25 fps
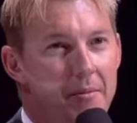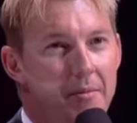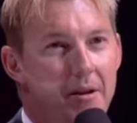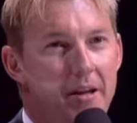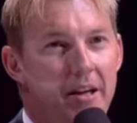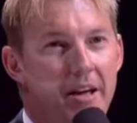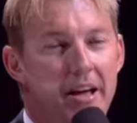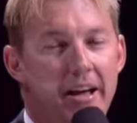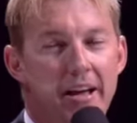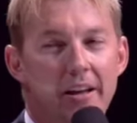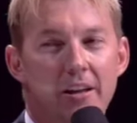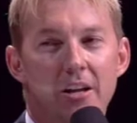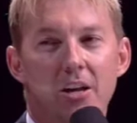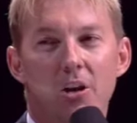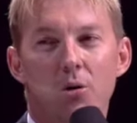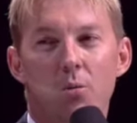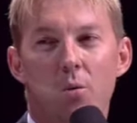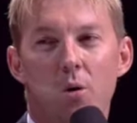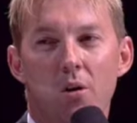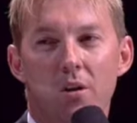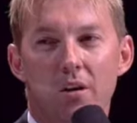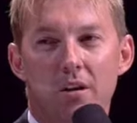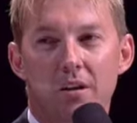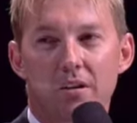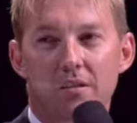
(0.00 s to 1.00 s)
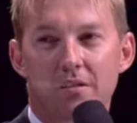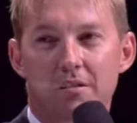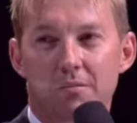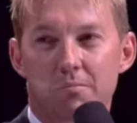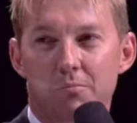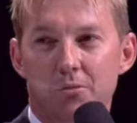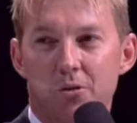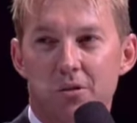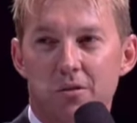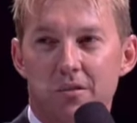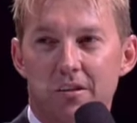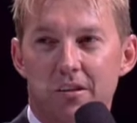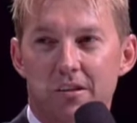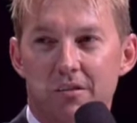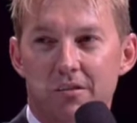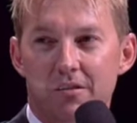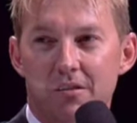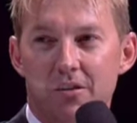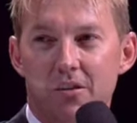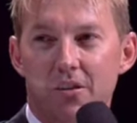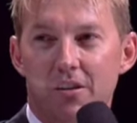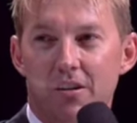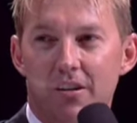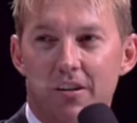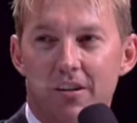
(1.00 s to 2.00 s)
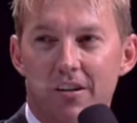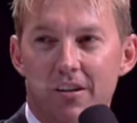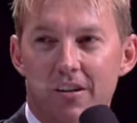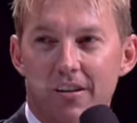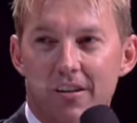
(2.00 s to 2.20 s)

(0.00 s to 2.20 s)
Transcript: many healing qualities music has got.